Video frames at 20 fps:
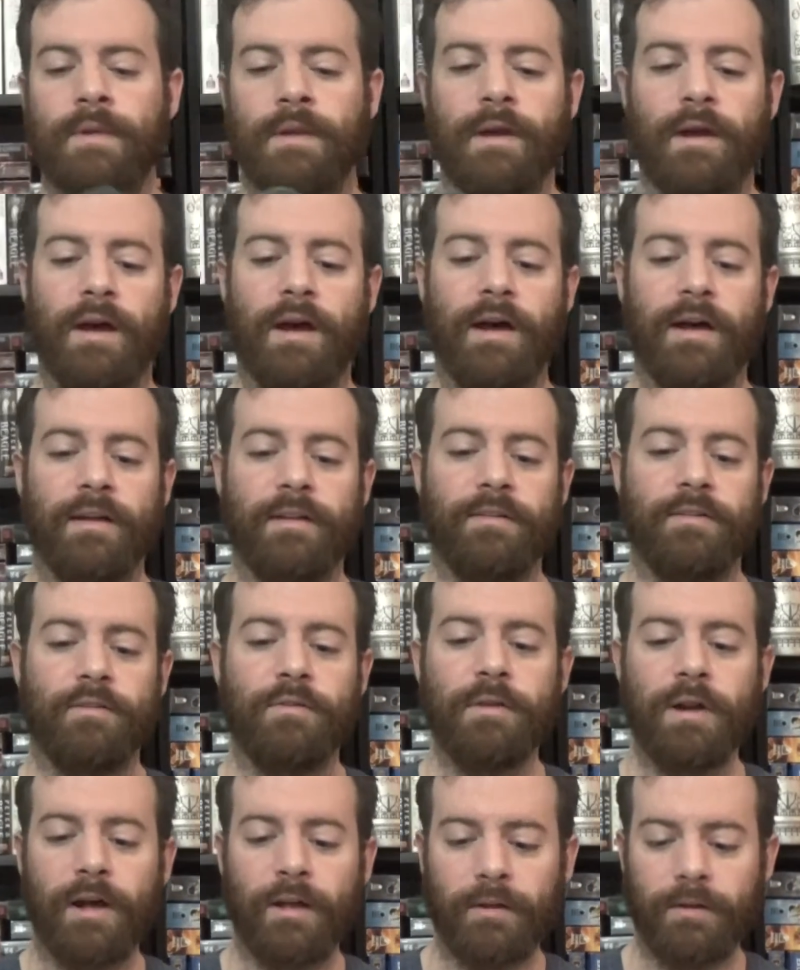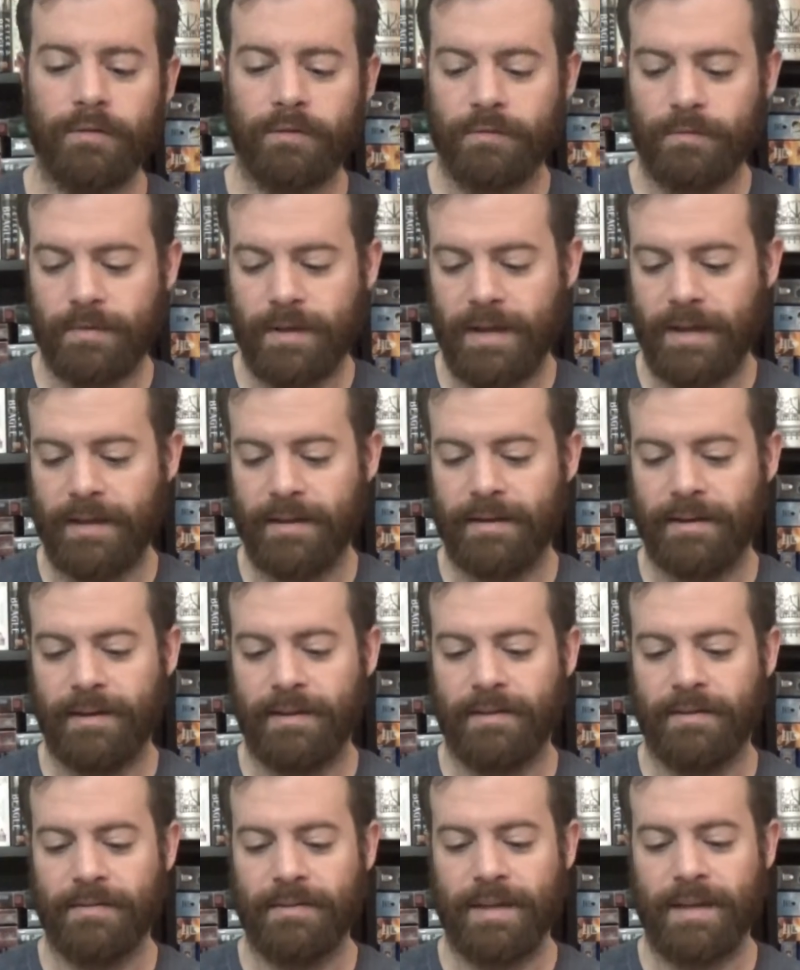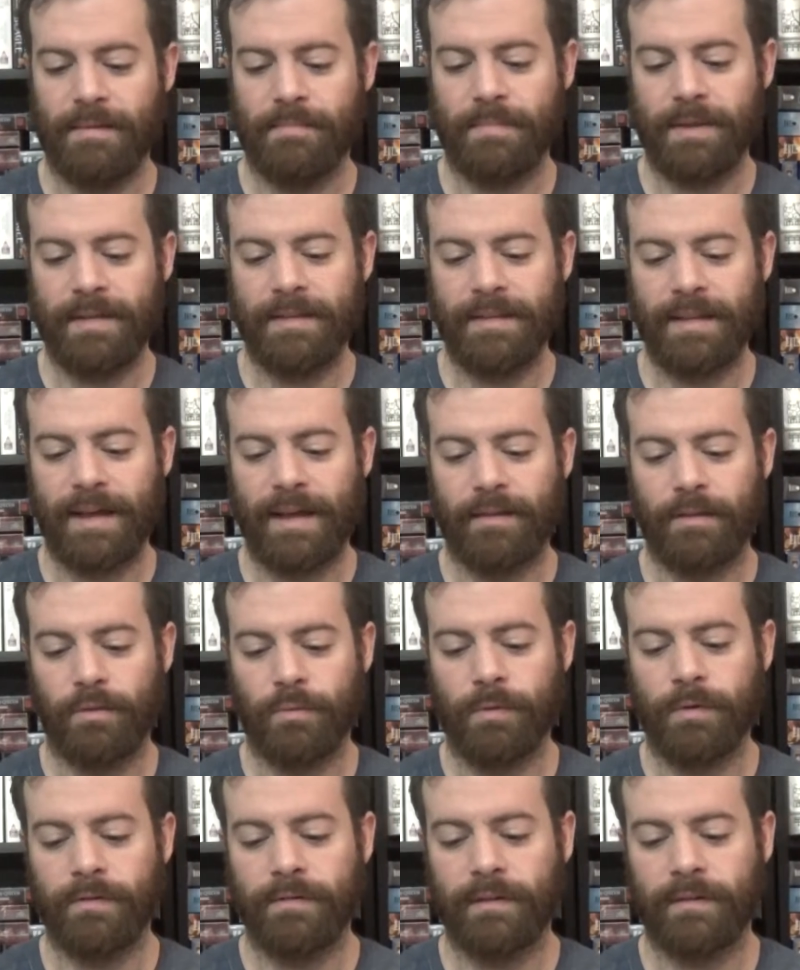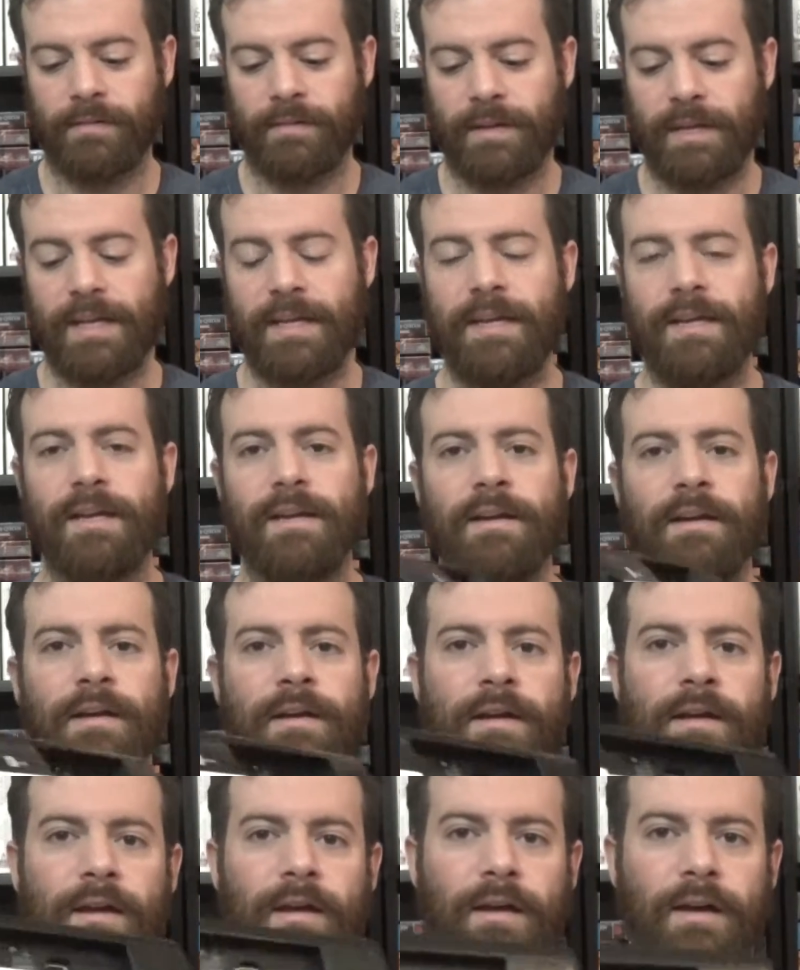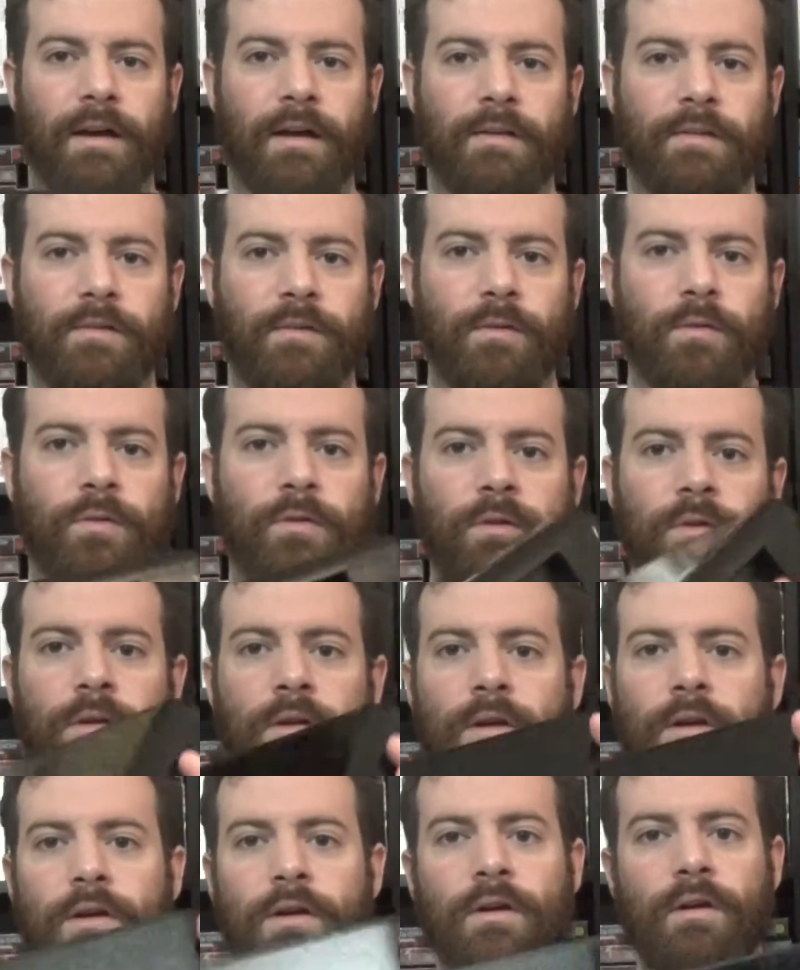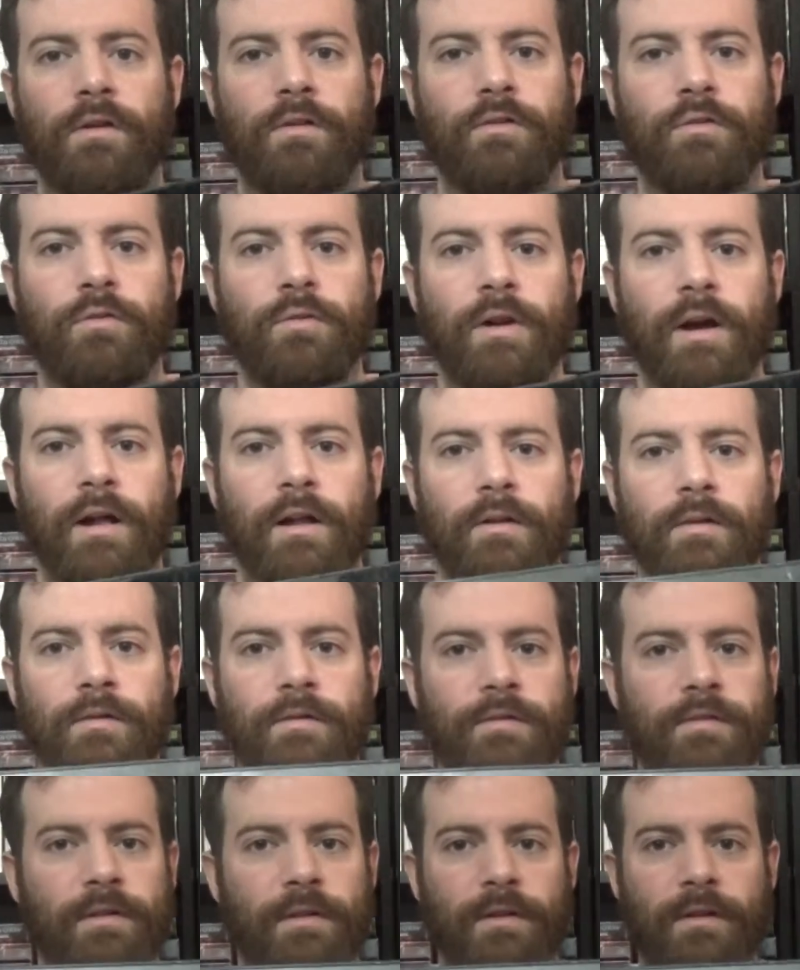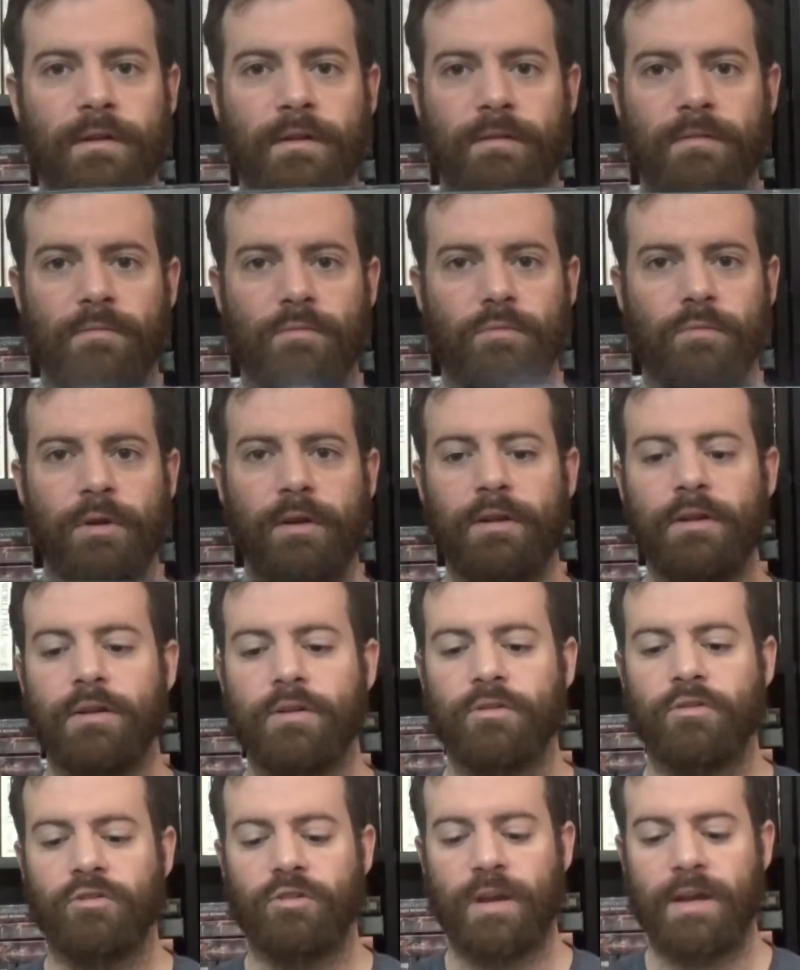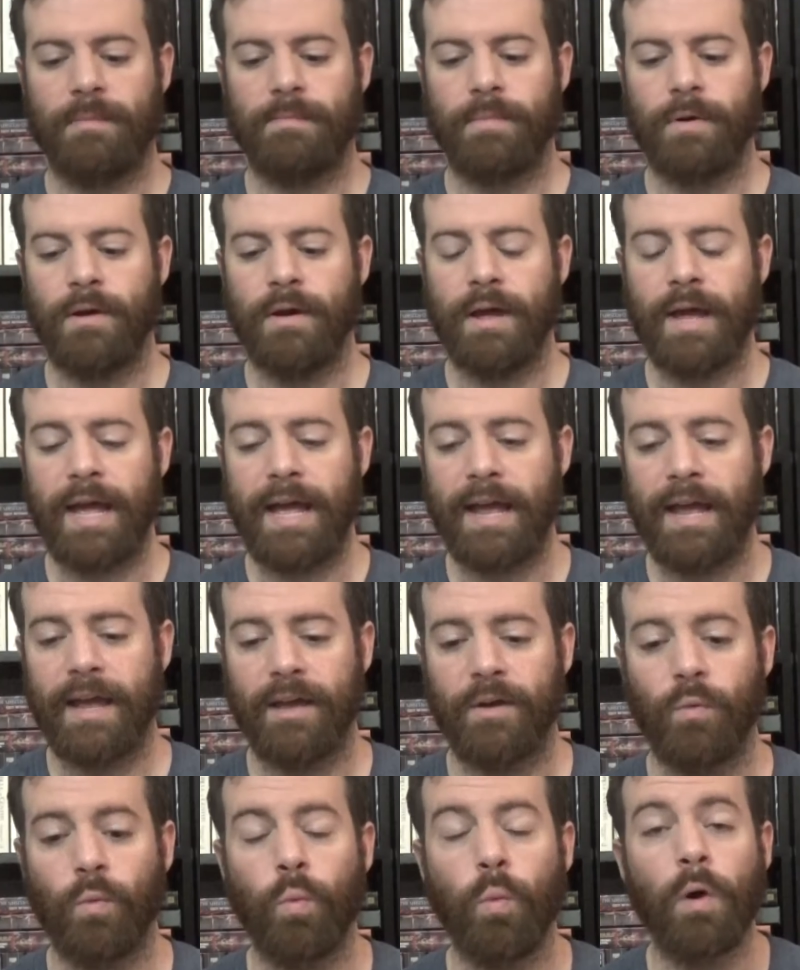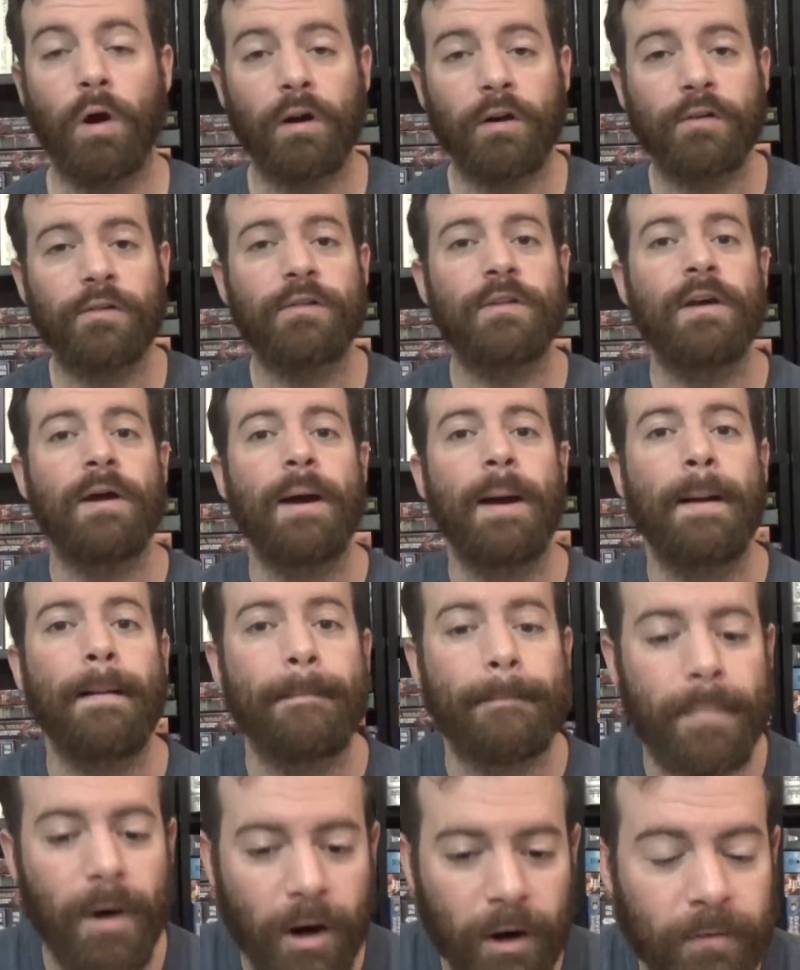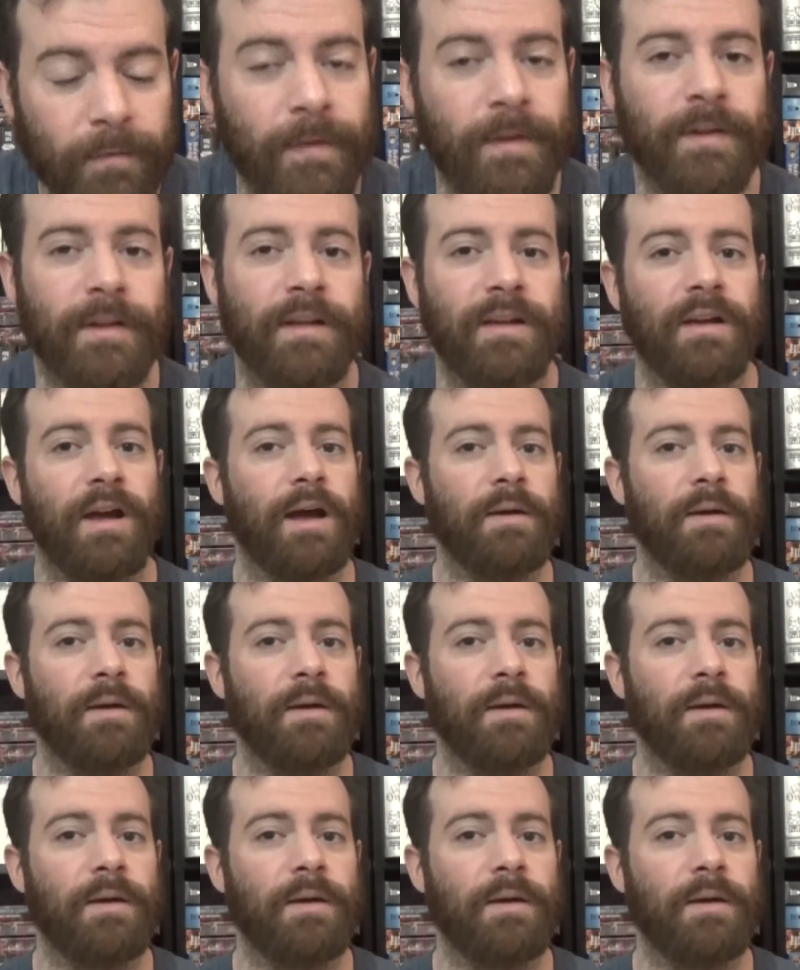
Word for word: Uh, $2, you, can, you can't beat that. The 360E console, $2 in really good shape and works perfectly.